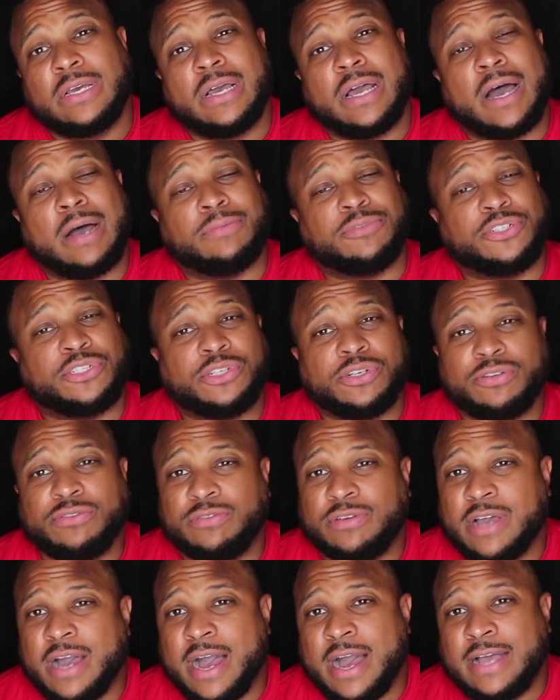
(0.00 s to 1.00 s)
I'm sure
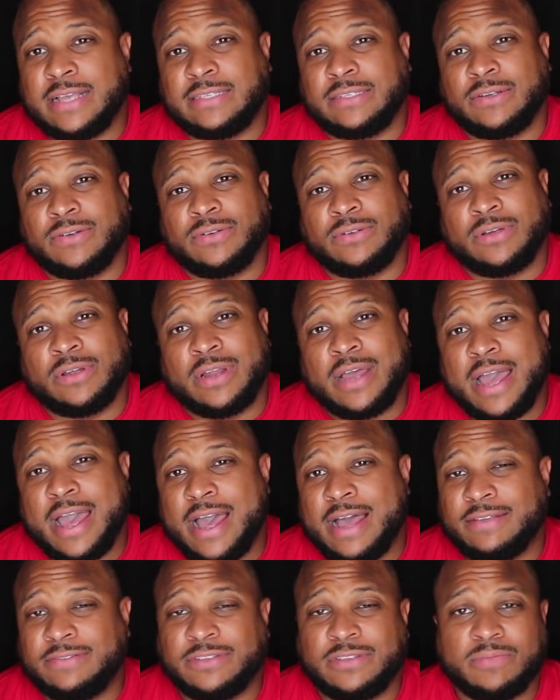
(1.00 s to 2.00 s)
you guys are gonna
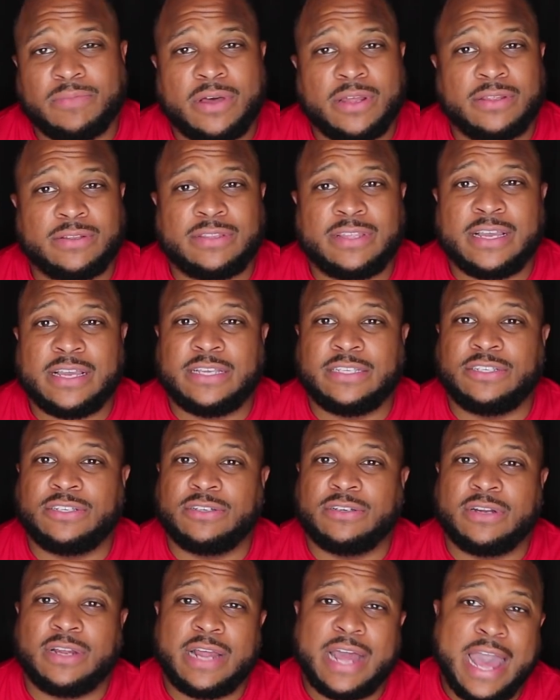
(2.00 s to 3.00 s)
have some other things
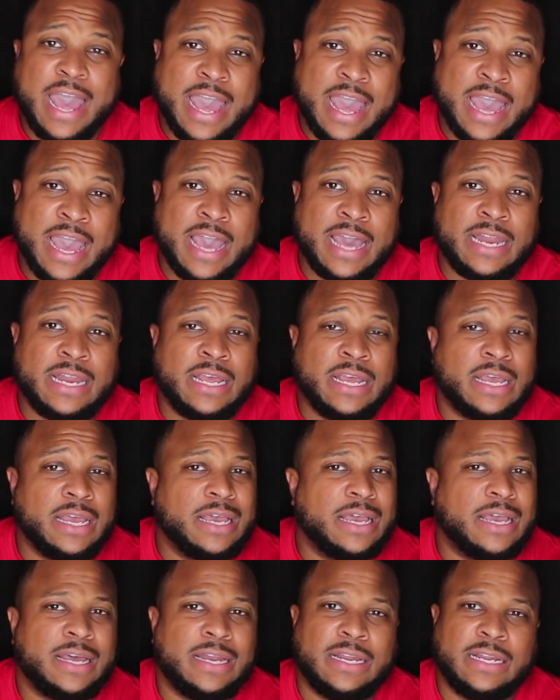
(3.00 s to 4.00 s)
you're gonna add,
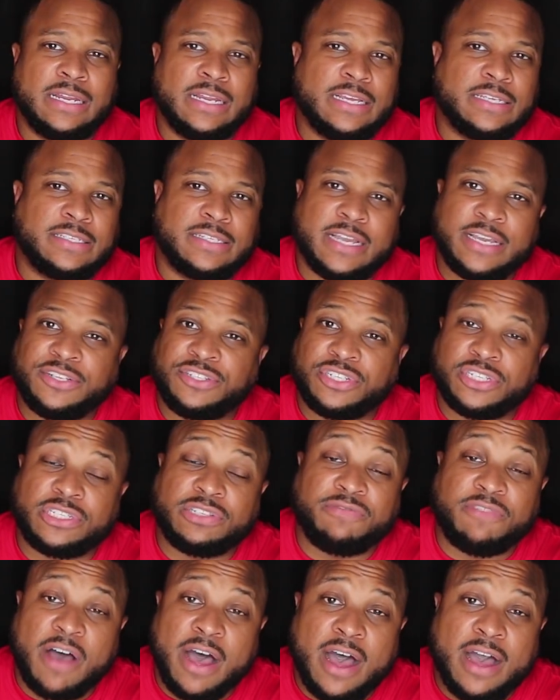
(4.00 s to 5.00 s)
and the list ain't
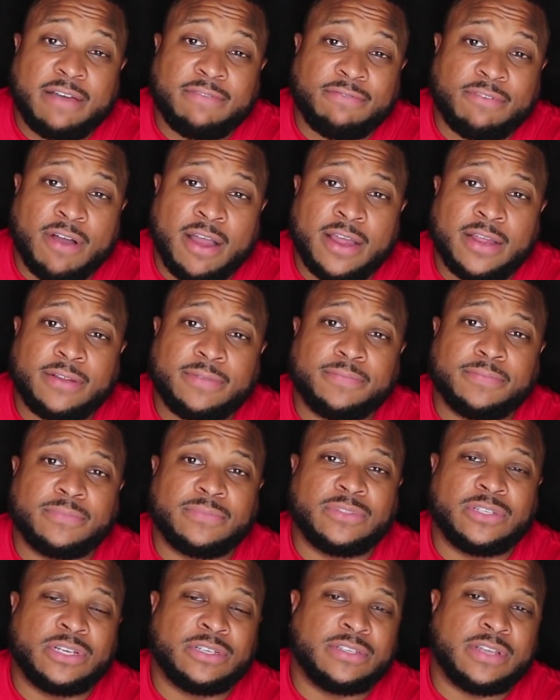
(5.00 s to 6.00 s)
just 5, right?
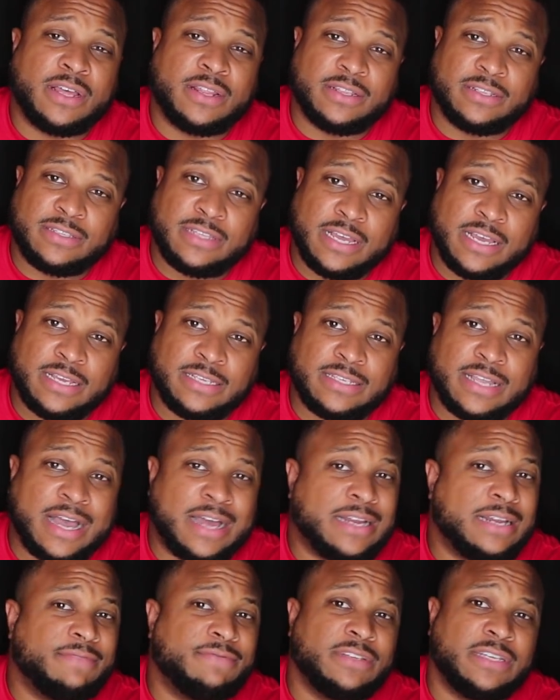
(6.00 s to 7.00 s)
There's other things.
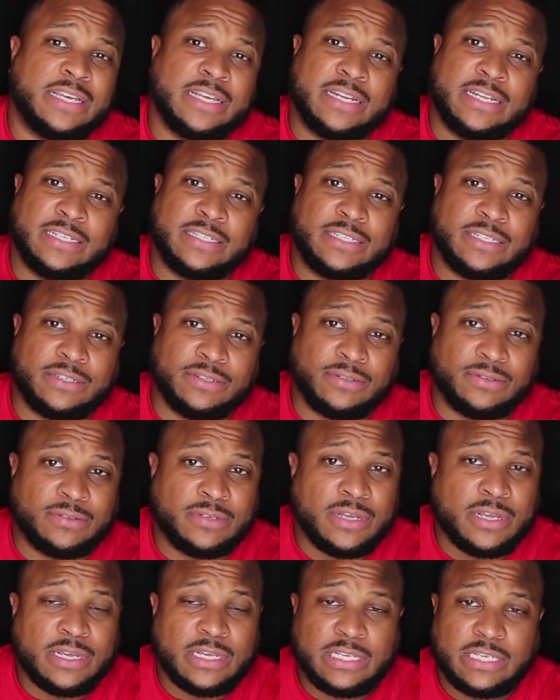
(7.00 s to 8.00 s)
I didn't even get
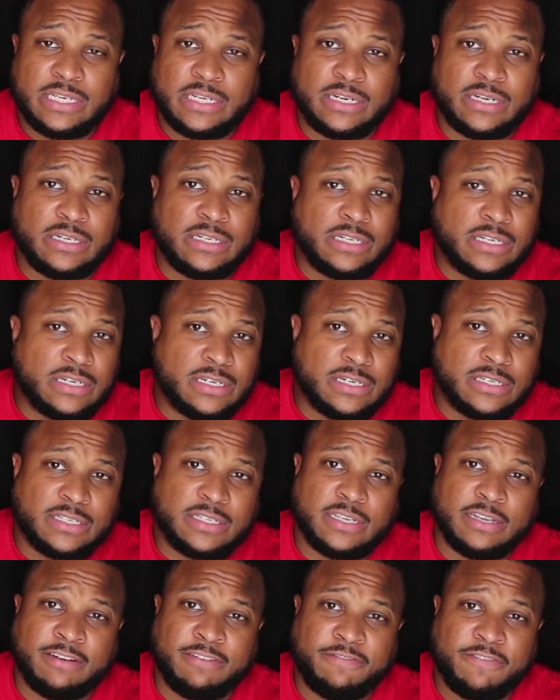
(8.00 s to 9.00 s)
into, you know,
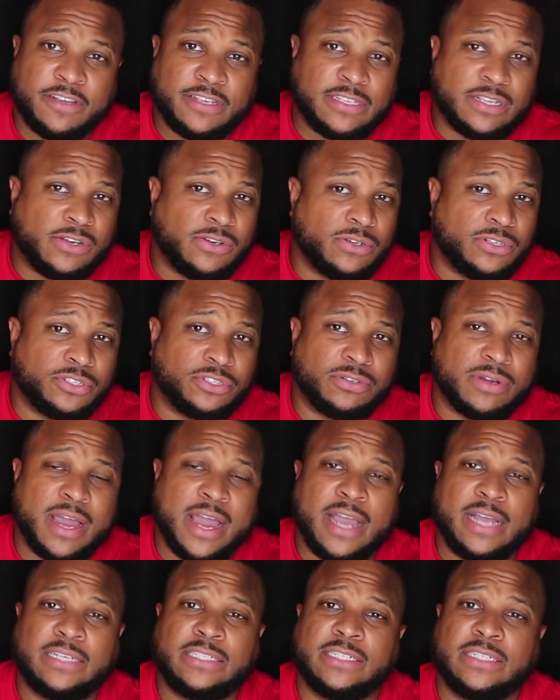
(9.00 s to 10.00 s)
looks and physical
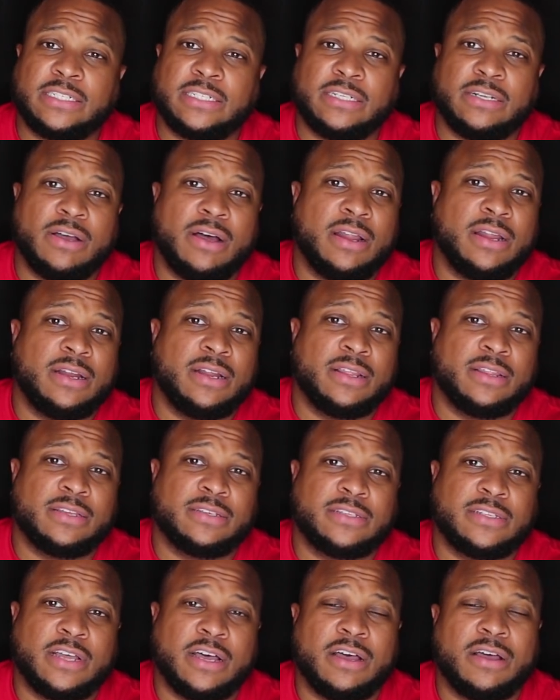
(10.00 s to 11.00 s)
attraction and all that other
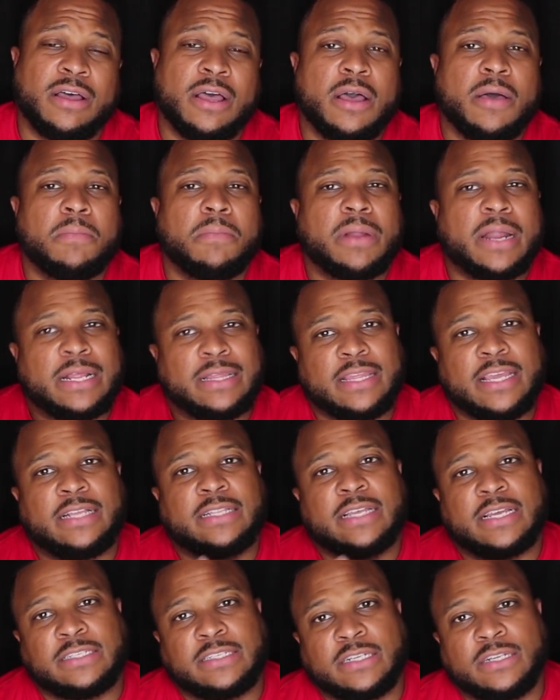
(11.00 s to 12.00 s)
stuff, but I
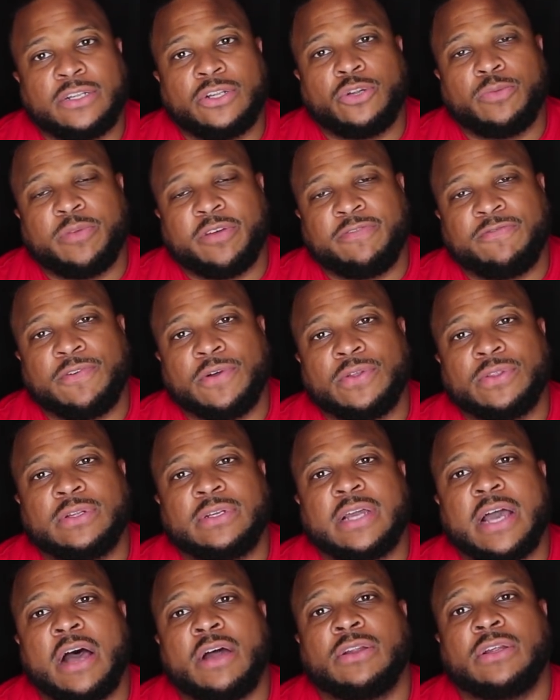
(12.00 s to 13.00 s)
think that's a little bit further
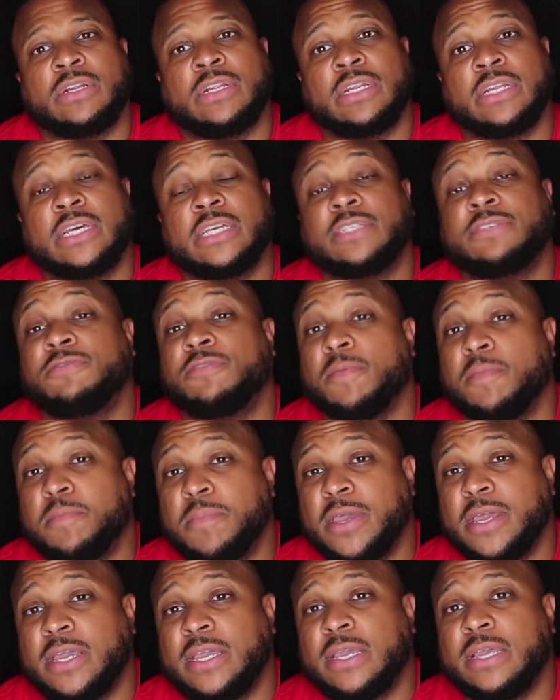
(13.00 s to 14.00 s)
down on the list for
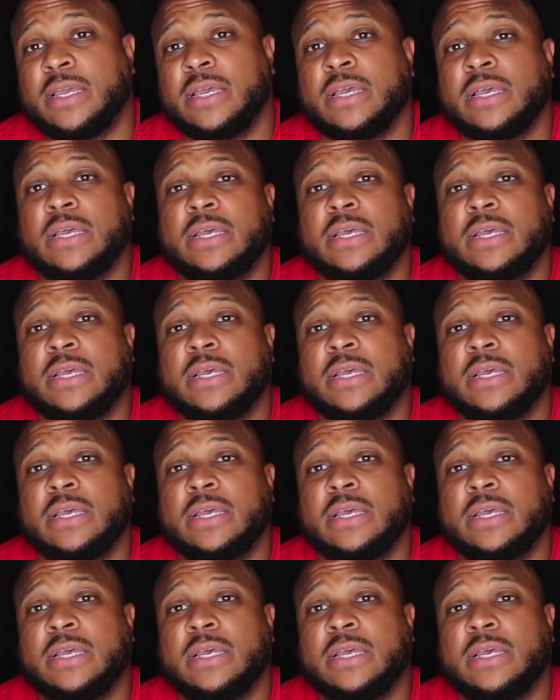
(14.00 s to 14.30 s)
me